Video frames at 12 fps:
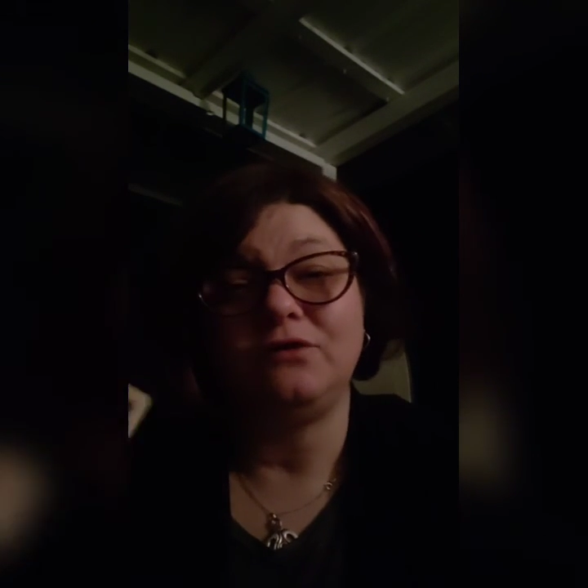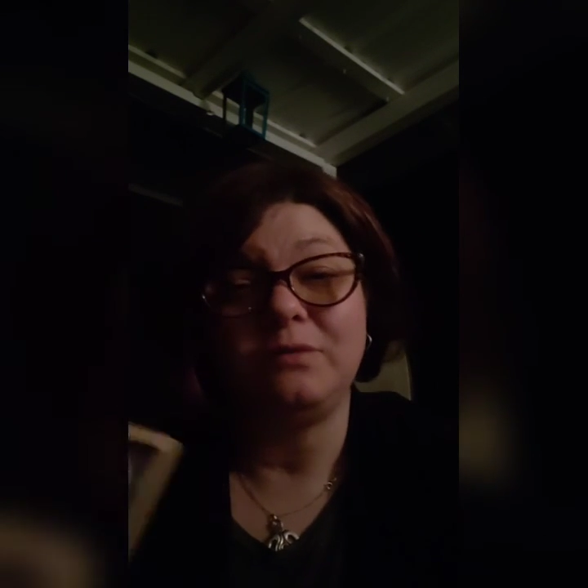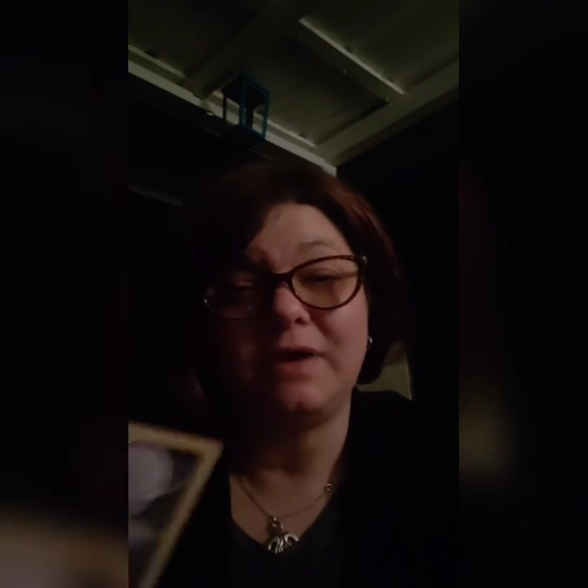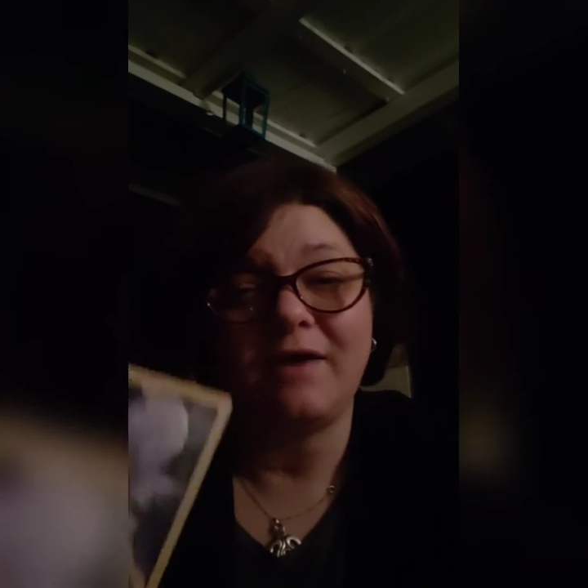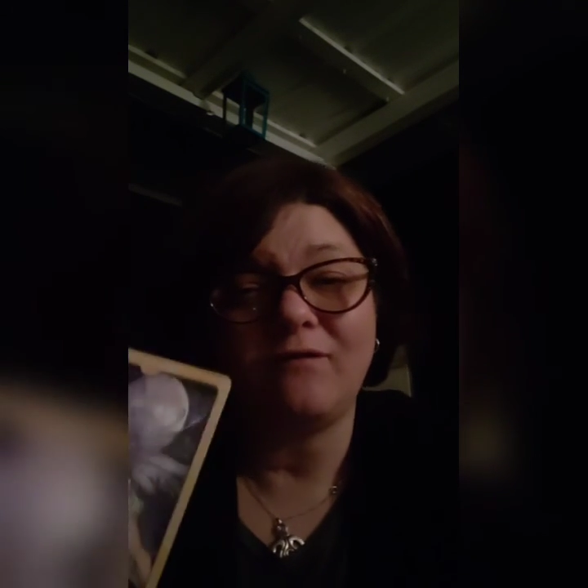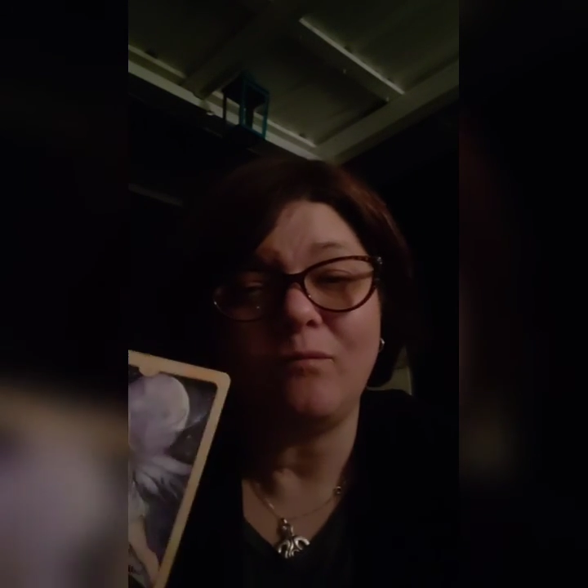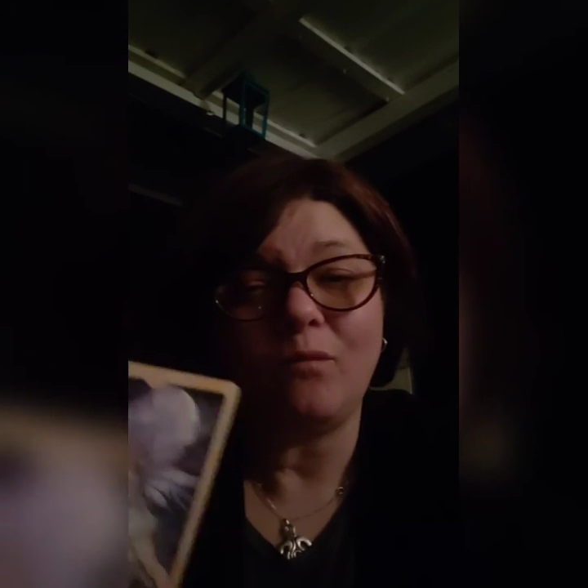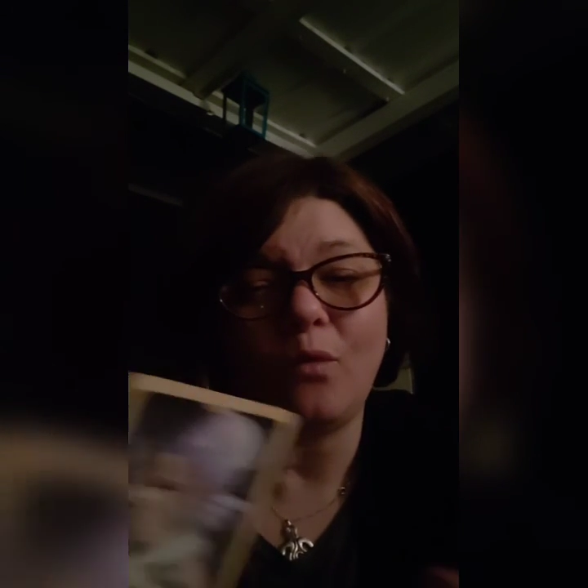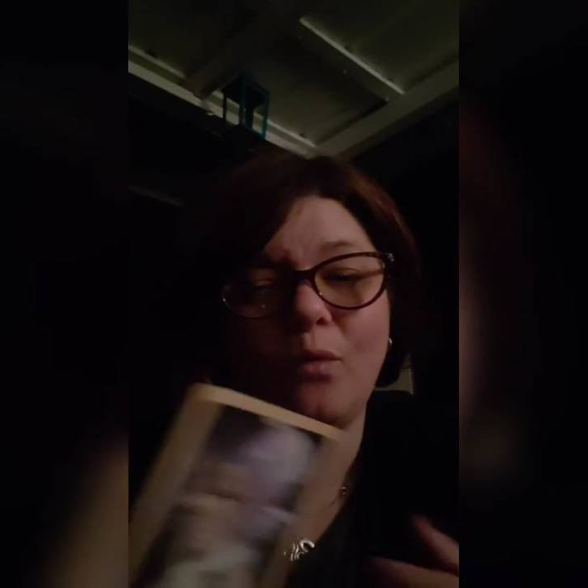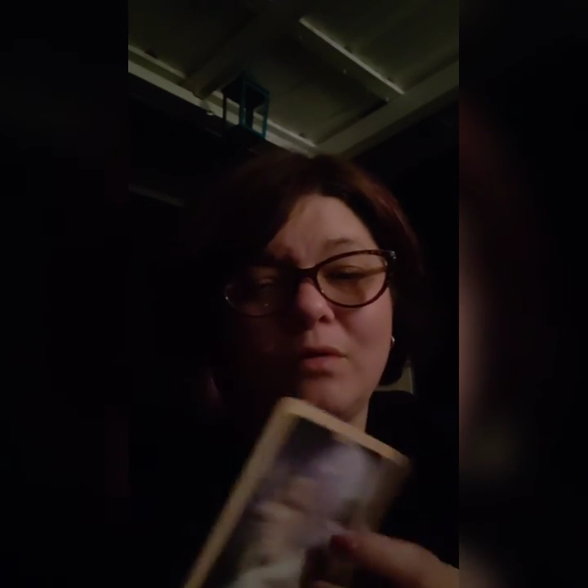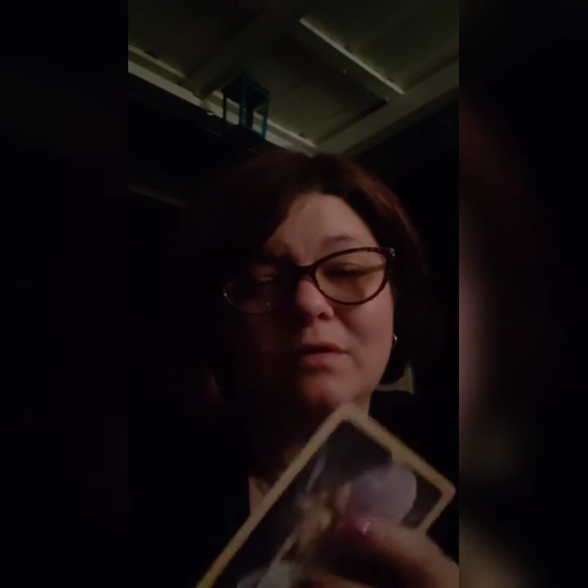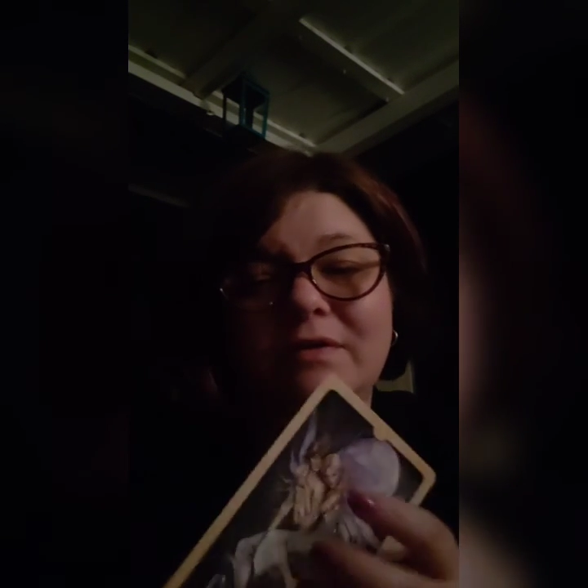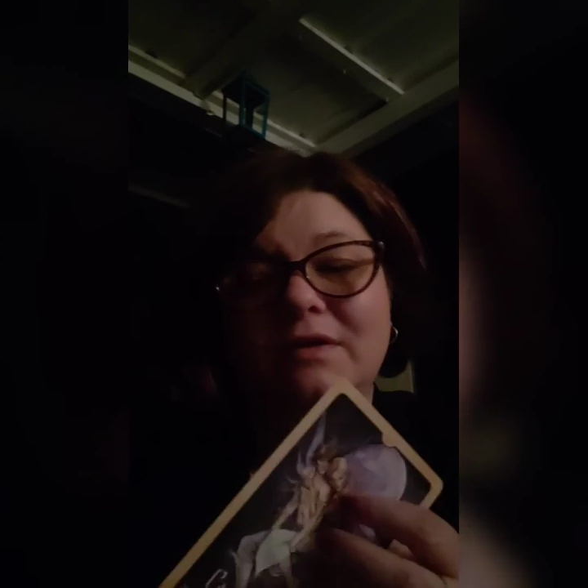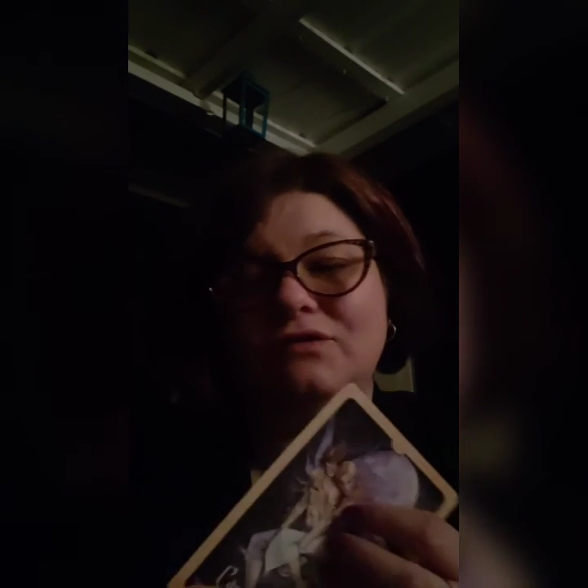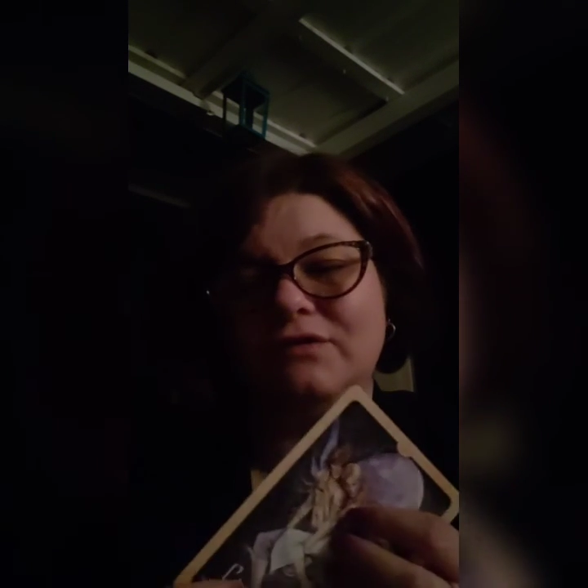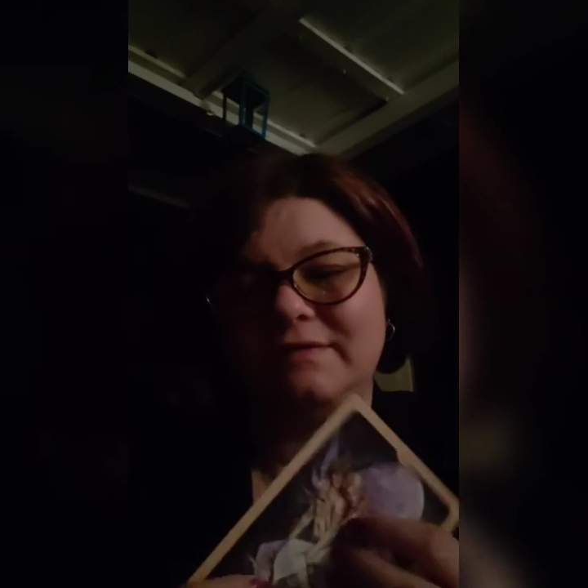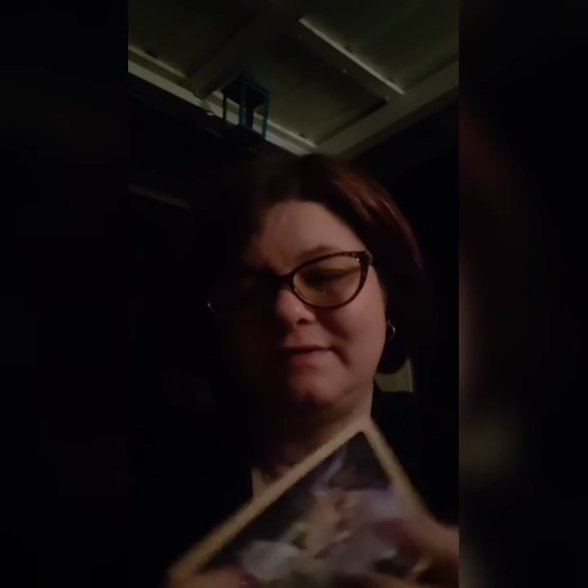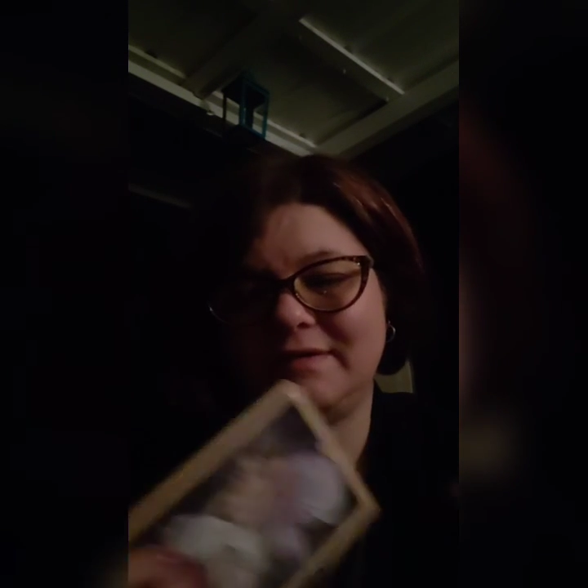You would have more than
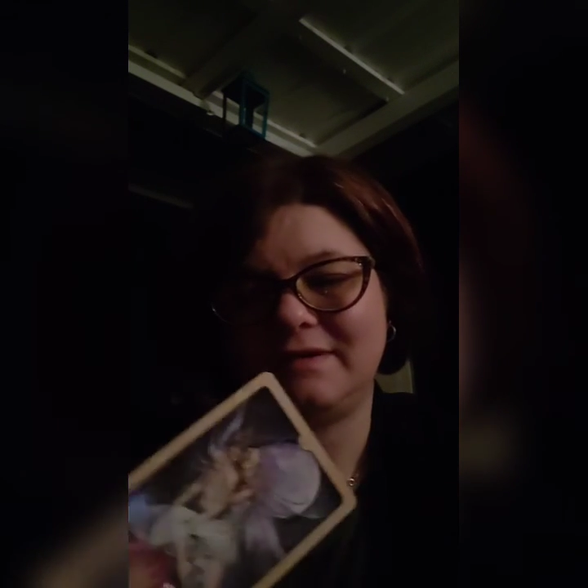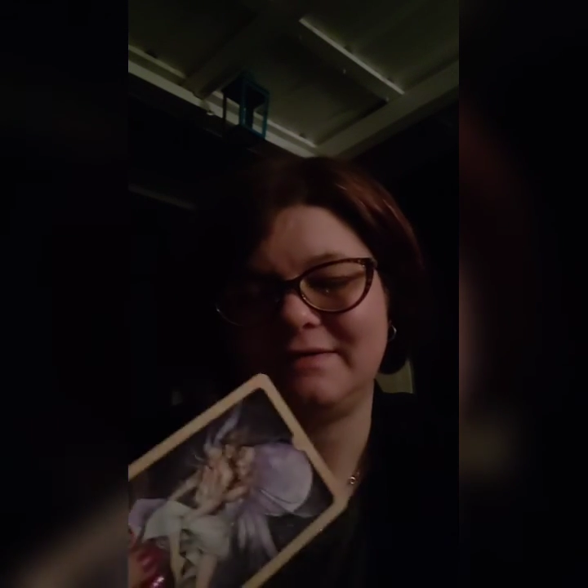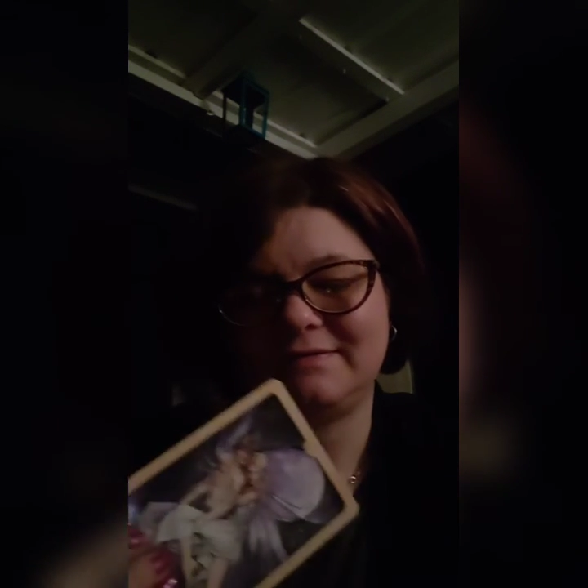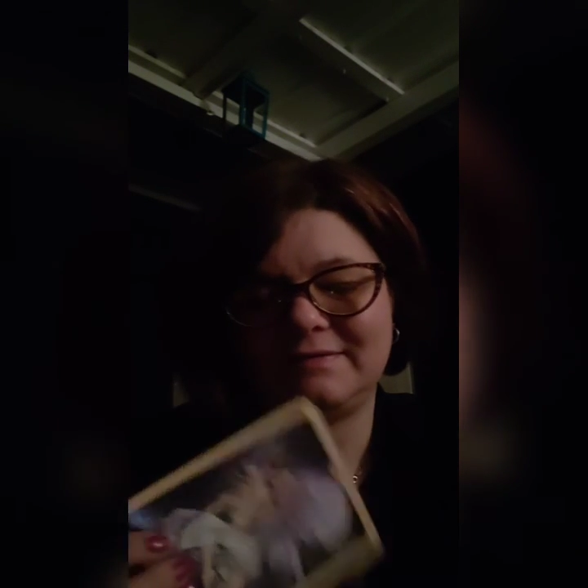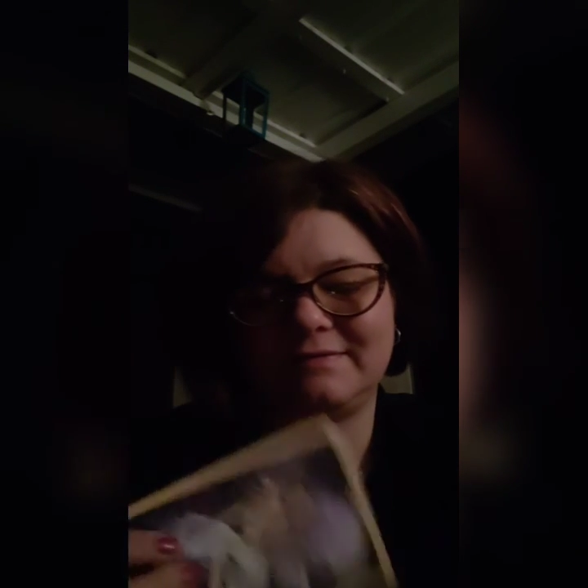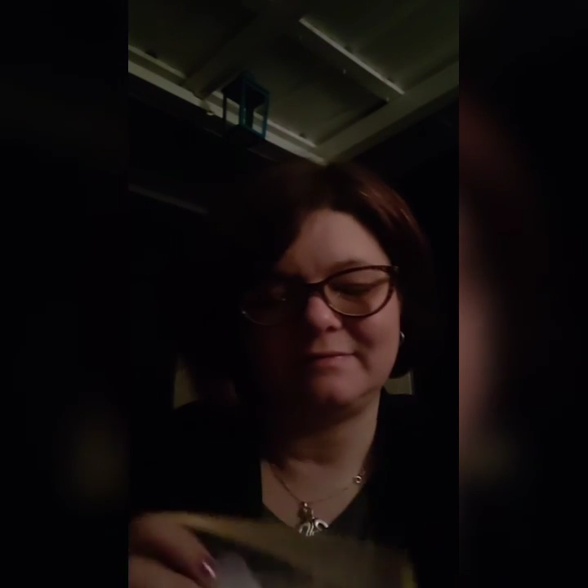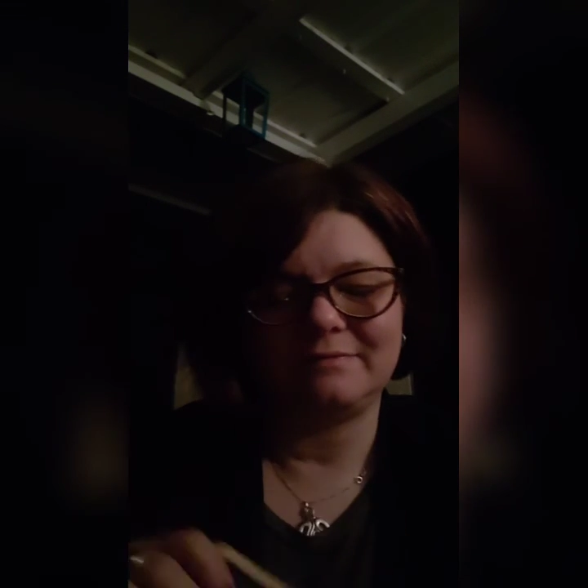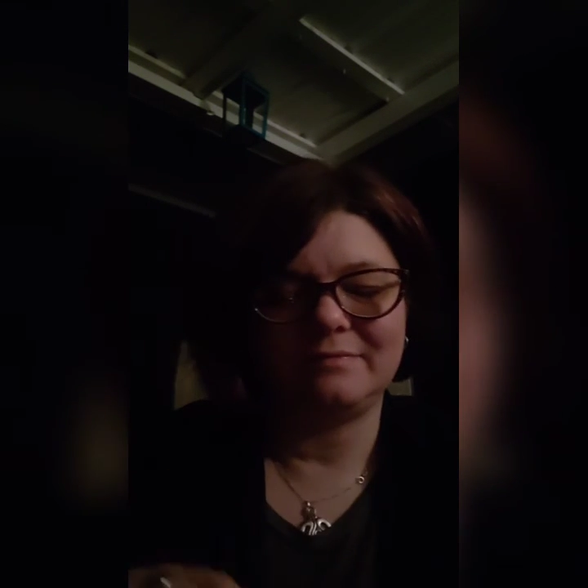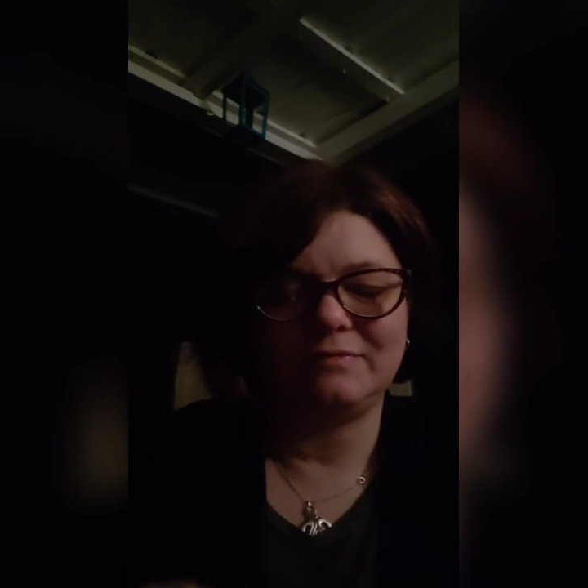just this,